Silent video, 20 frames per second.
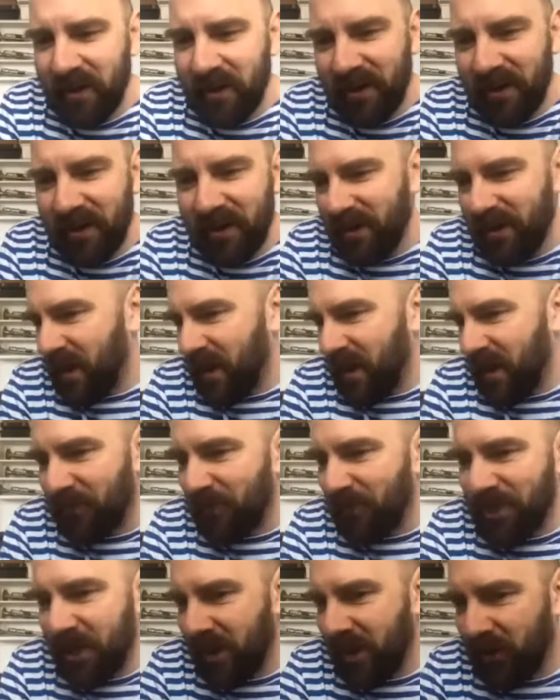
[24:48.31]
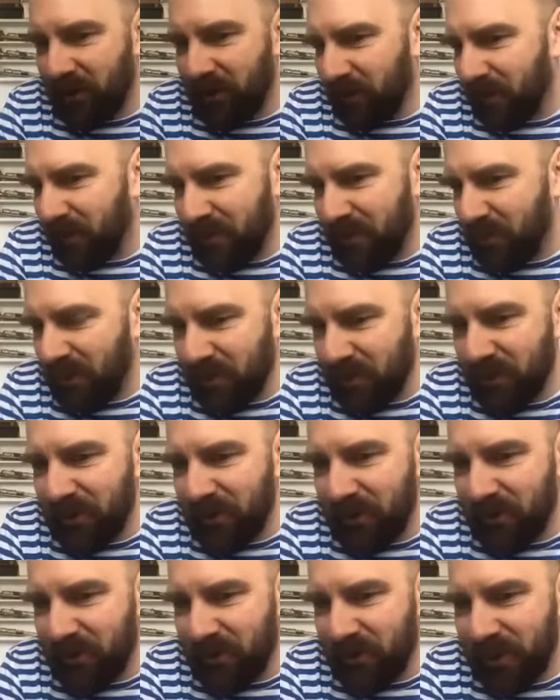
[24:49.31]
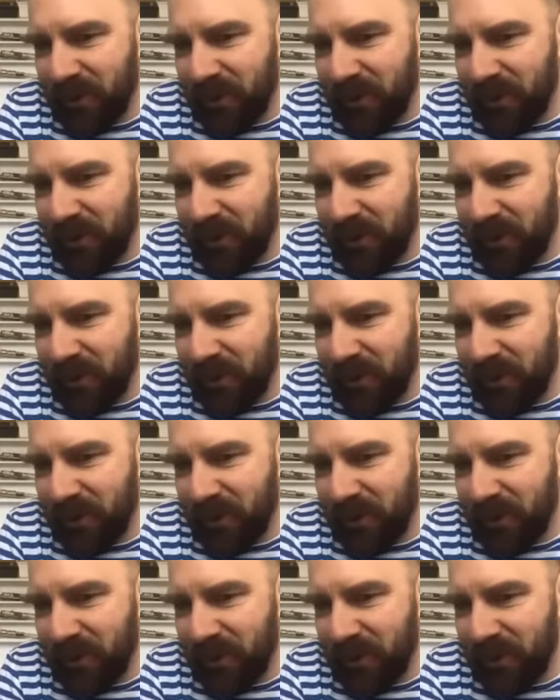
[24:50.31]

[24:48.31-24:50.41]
have to check out if it's possible to do it.